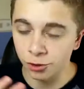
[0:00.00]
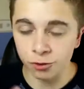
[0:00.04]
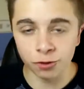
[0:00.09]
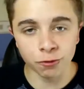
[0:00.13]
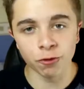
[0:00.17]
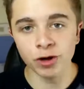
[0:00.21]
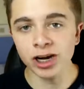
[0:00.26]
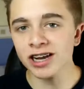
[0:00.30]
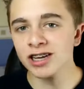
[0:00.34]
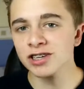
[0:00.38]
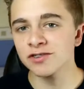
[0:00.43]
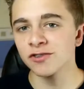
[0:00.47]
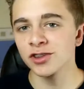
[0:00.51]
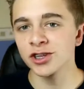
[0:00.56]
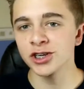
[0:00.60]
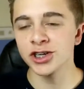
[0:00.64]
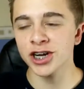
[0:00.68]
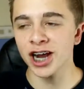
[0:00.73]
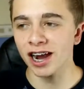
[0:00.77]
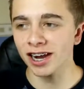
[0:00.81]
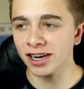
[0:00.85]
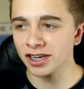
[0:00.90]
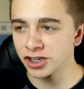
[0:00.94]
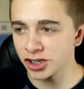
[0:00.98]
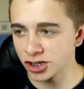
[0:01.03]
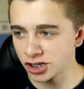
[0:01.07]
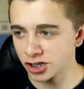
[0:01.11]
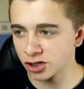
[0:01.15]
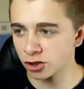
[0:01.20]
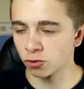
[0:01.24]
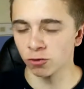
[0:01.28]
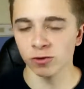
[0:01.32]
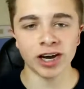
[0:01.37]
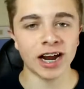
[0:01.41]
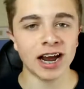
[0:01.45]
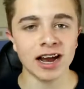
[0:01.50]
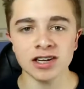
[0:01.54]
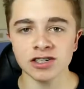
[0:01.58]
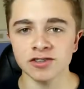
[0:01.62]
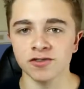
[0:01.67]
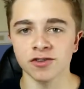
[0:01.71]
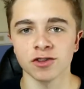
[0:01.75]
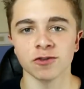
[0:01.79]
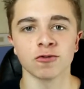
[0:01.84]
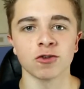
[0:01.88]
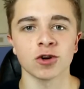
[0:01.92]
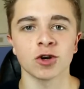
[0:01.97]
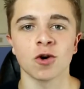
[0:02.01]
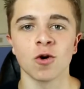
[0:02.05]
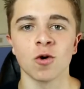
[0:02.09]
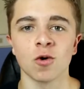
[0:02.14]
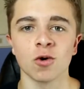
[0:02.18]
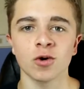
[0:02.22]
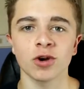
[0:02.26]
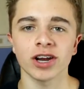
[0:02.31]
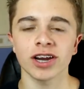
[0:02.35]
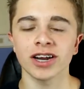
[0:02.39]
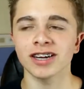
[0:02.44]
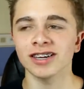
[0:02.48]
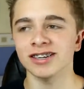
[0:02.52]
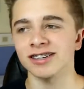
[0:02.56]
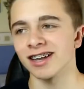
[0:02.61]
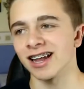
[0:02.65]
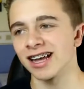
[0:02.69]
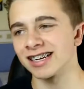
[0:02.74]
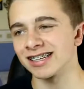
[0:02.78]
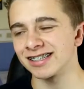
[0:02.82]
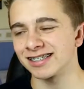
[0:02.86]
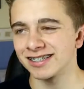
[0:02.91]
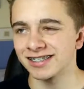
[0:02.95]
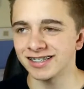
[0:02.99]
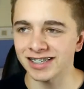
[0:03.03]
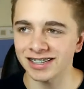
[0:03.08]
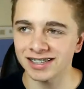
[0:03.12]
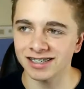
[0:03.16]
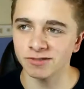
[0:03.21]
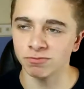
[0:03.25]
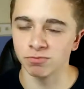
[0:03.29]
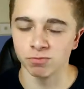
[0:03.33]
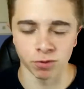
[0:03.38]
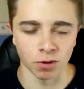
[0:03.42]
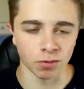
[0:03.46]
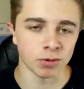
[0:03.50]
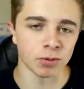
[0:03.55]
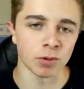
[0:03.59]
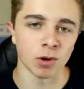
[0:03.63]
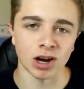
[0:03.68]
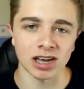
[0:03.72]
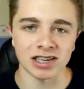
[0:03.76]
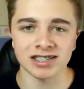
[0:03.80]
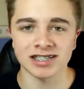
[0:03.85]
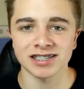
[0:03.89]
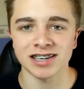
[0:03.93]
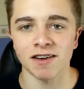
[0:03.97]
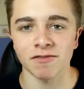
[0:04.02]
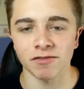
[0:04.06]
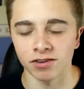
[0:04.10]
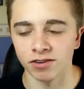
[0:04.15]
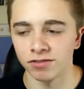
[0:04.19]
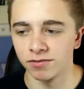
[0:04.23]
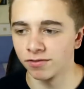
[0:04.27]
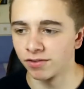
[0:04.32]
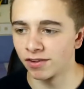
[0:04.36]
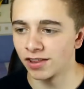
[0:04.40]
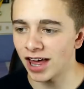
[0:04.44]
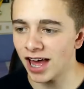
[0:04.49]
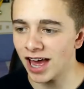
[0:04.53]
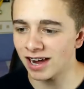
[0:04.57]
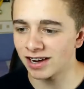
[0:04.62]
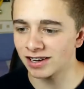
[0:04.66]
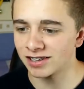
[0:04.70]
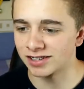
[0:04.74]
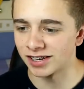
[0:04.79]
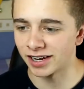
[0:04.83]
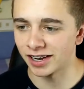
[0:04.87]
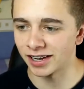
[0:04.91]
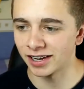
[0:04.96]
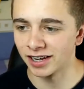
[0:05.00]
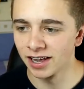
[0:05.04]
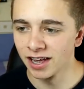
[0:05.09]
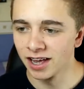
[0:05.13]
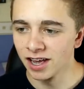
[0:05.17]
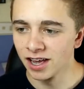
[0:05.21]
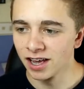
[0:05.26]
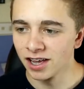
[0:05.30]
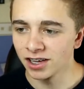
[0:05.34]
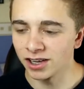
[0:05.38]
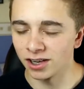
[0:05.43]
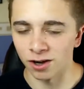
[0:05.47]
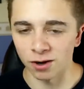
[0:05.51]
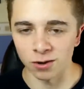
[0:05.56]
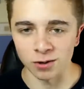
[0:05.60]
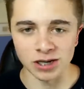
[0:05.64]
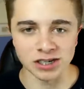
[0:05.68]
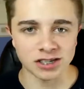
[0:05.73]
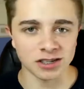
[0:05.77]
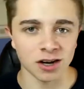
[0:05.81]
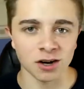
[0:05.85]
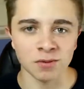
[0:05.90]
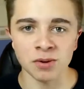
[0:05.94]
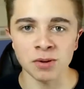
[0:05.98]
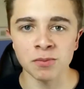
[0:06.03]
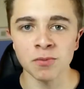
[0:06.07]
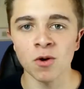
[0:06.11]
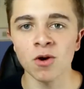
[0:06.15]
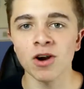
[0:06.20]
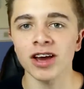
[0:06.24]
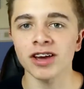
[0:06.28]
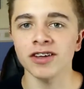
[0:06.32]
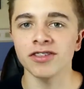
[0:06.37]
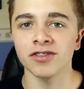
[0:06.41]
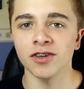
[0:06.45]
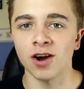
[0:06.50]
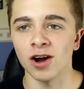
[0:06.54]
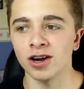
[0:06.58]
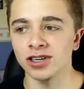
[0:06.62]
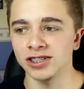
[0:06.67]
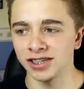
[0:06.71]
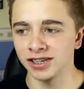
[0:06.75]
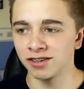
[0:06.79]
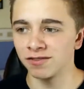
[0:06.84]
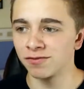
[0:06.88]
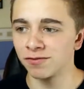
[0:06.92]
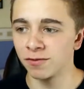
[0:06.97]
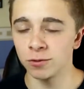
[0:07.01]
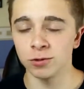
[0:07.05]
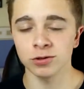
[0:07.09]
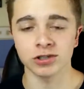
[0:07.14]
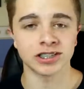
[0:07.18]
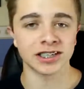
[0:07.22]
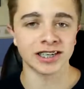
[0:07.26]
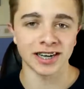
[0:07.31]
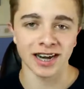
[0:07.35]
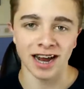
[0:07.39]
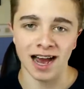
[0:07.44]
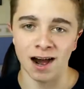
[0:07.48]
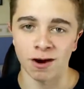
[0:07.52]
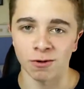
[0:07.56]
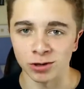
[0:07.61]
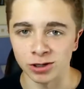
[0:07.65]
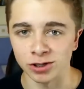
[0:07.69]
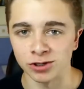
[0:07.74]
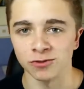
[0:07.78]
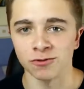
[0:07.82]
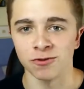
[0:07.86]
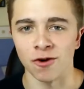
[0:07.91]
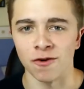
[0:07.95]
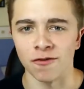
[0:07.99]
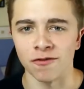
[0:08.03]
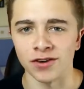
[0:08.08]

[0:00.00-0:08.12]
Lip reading: So 3 hours for the challenges, 3 hours for the recording, like 6, probably more like 7 for the editing. You know, it's going to be more like 13, 14 hours for